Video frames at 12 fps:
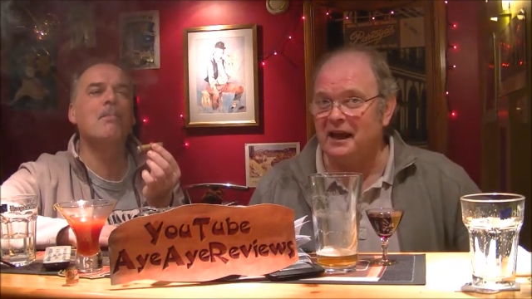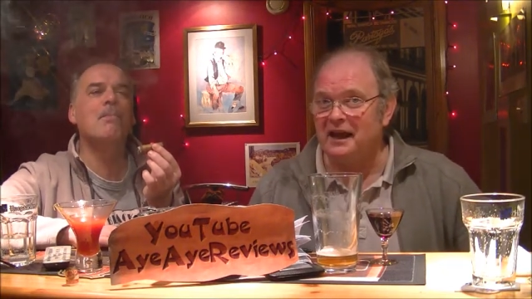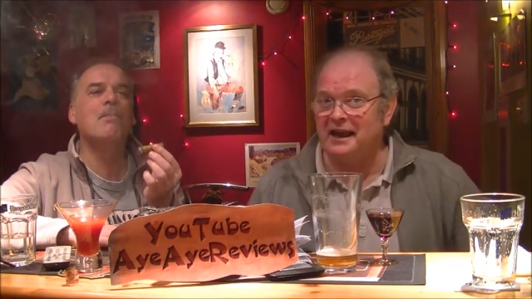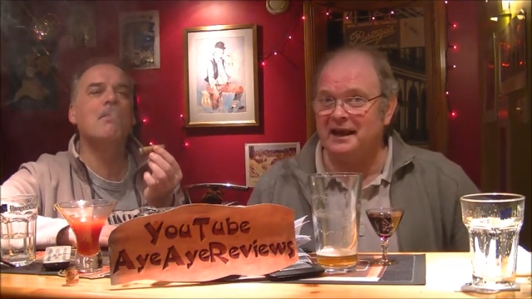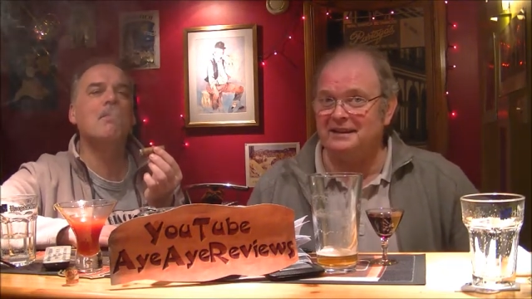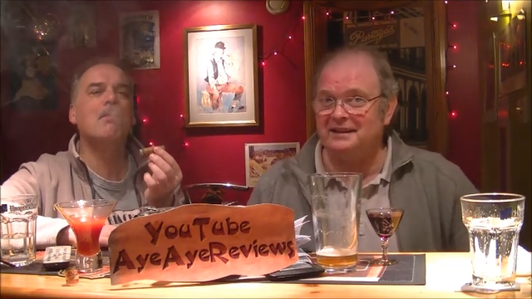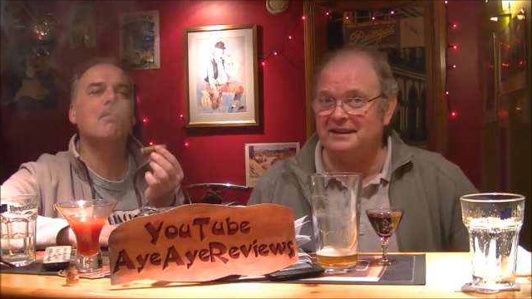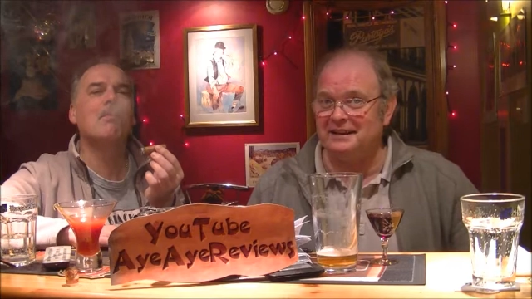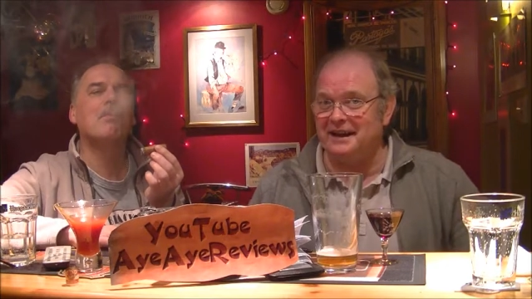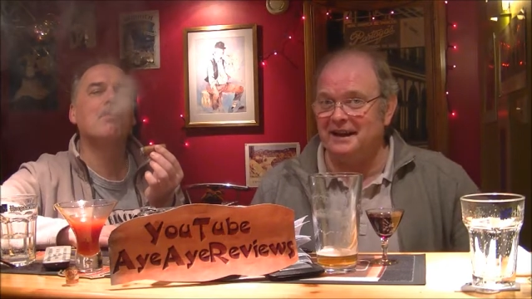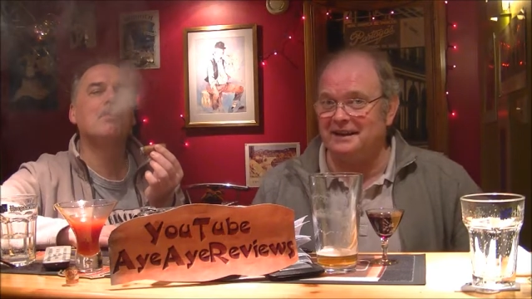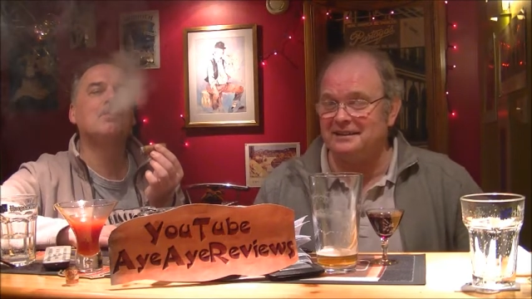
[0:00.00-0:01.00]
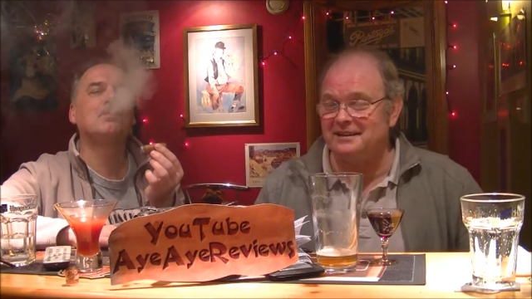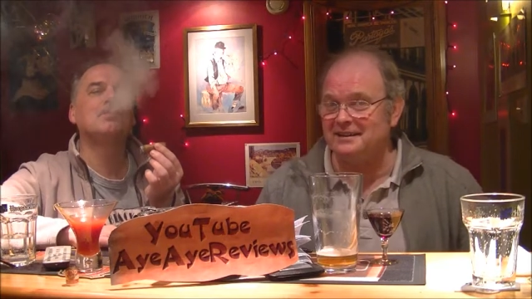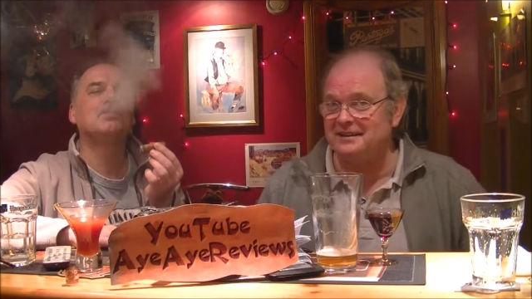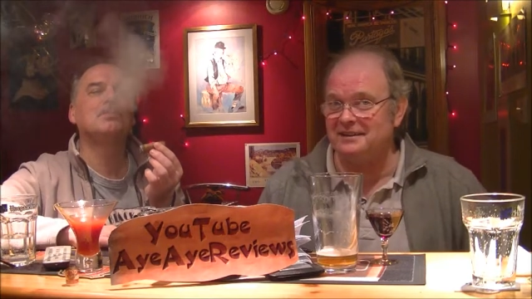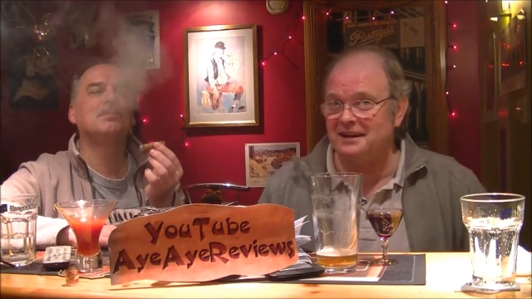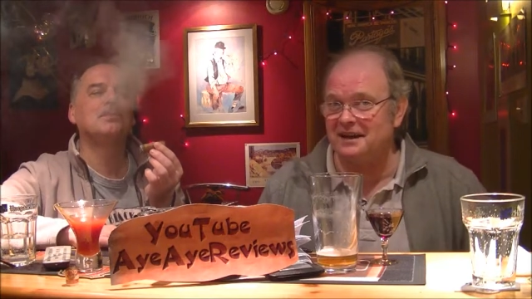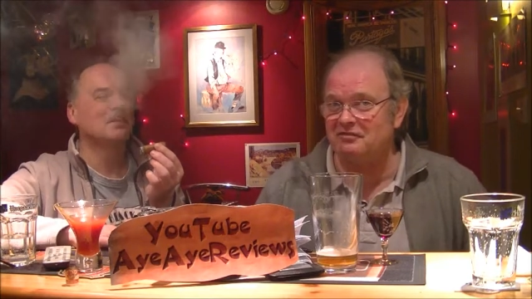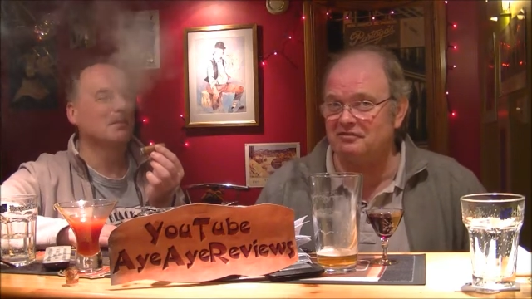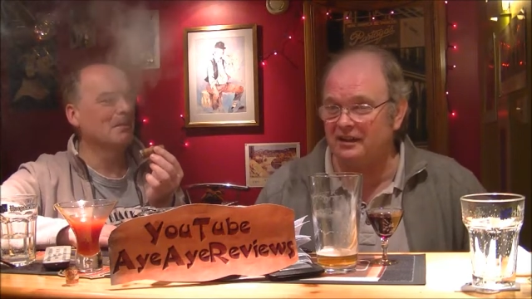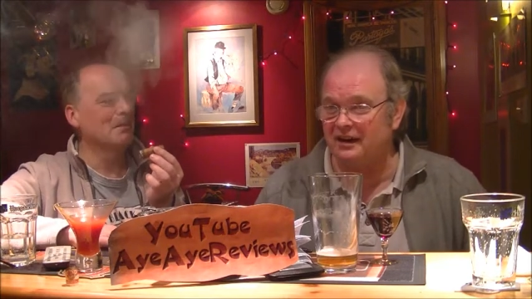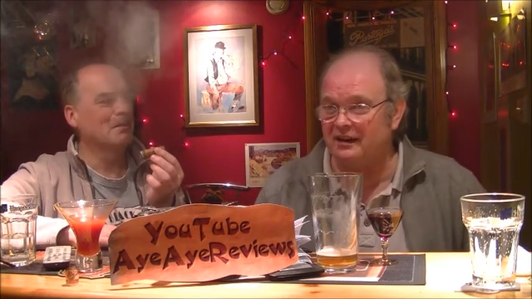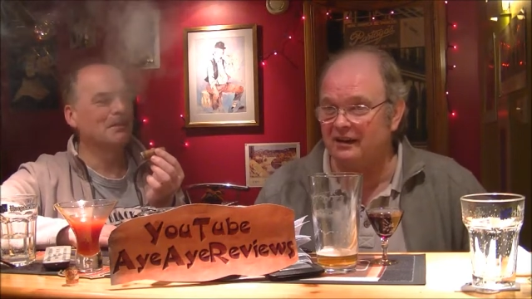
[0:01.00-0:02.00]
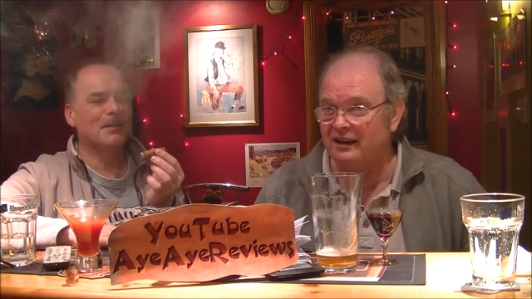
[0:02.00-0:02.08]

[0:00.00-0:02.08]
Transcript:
Speaker 1: 89 the year after,